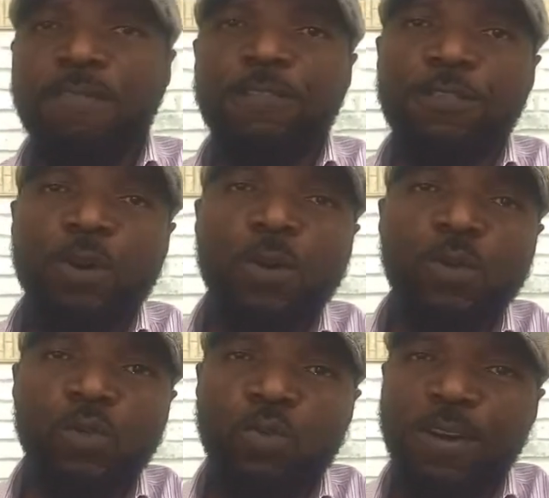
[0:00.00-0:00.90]
For
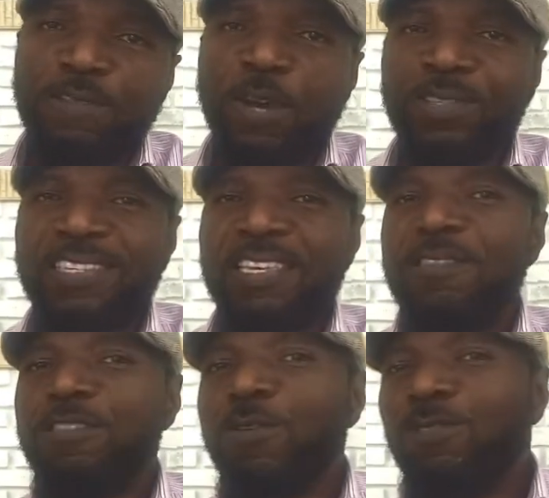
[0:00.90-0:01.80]
those who have not
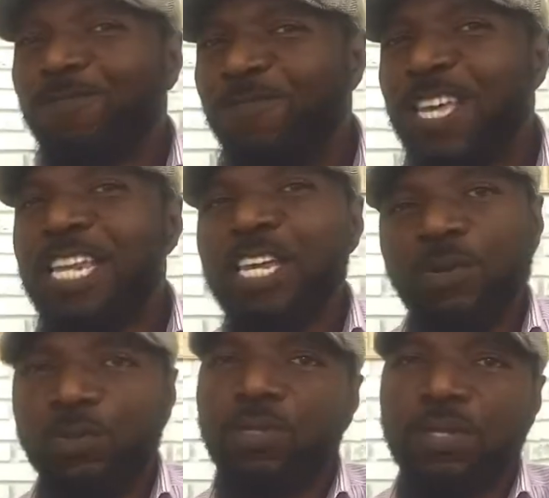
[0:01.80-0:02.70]
seen those
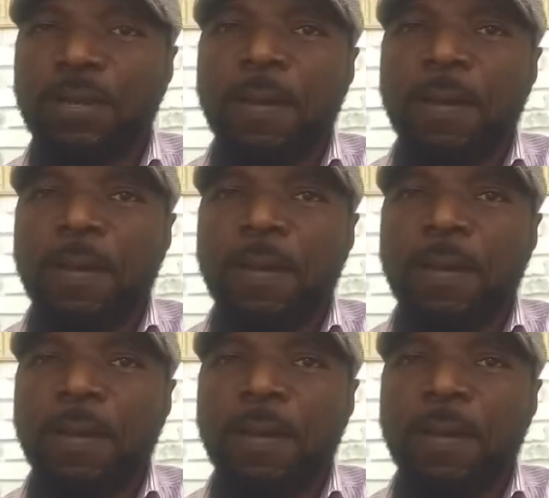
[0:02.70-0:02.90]
videos,